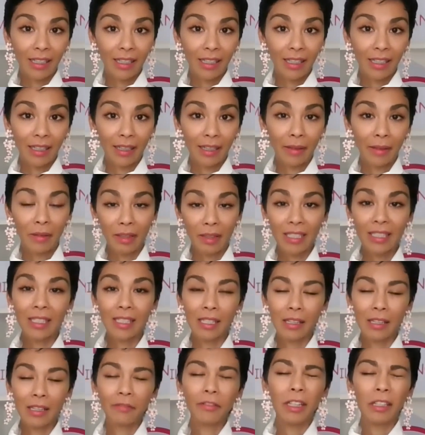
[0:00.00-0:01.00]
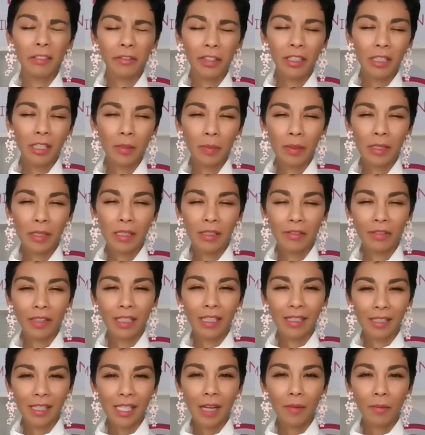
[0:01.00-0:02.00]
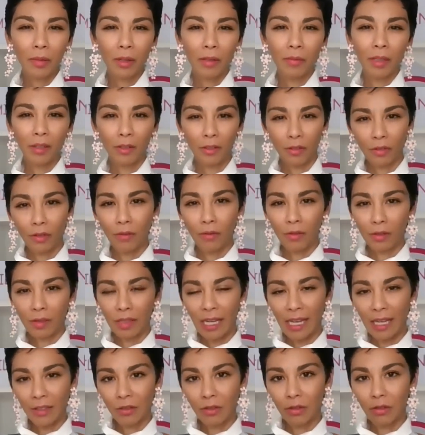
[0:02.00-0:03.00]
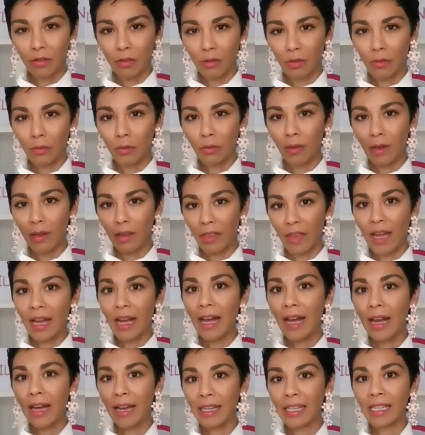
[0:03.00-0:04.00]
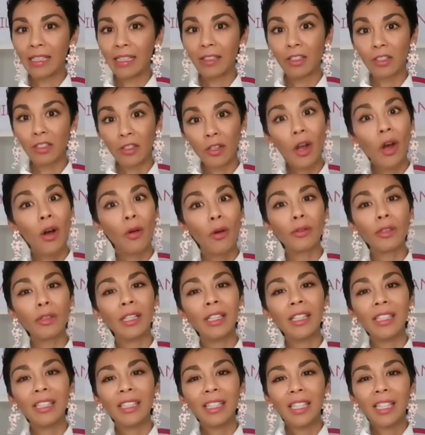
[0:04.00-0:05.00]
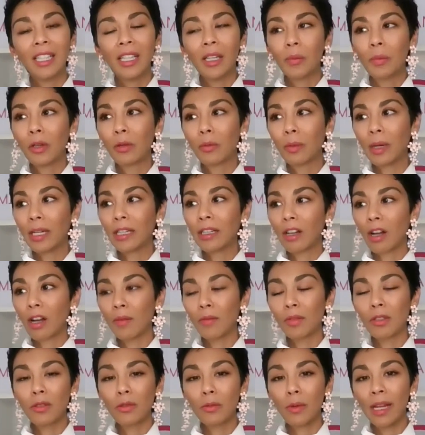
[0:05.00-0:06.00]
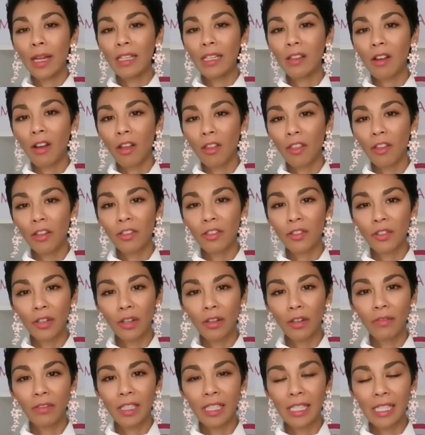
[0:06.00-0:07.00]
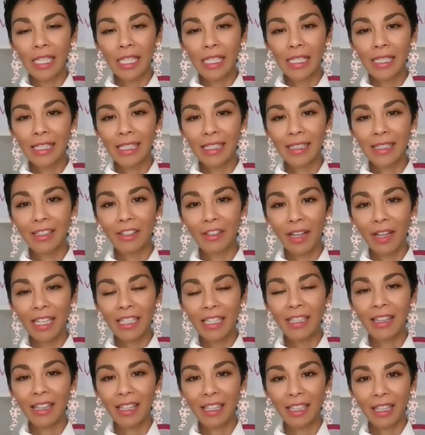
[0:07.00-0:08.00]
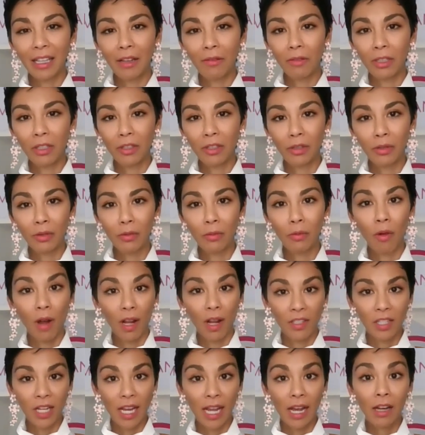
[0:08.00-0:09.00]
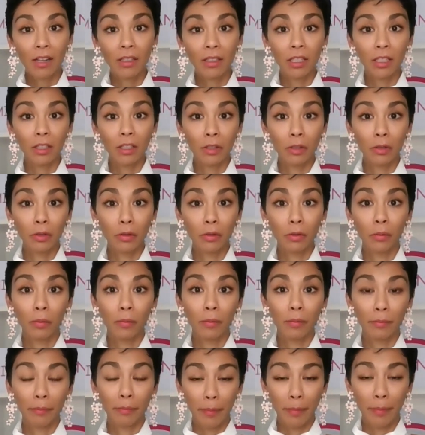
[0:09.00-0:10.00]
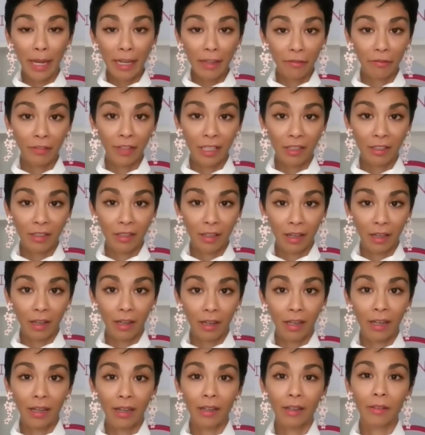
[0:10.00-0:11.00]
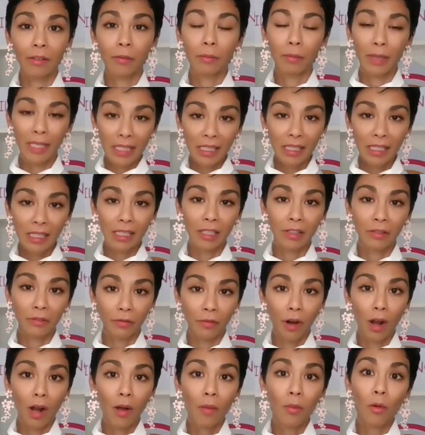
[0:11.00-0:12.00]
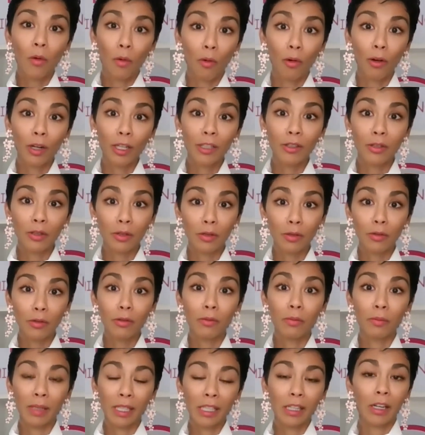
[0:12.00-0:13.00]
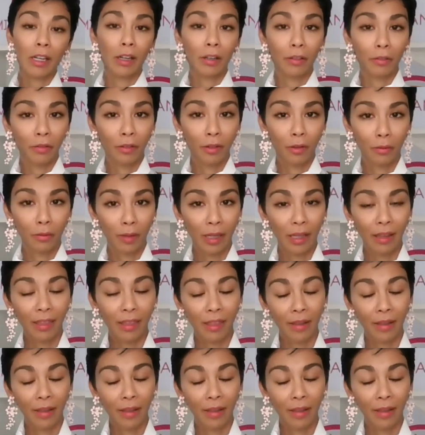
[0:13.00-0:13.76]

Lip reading: This is a very, very specific example because obviously it has to do with a high-end stone. But when it comes to any other services, is there anything that we should watch out to benefit our businesses from, or to be careful with?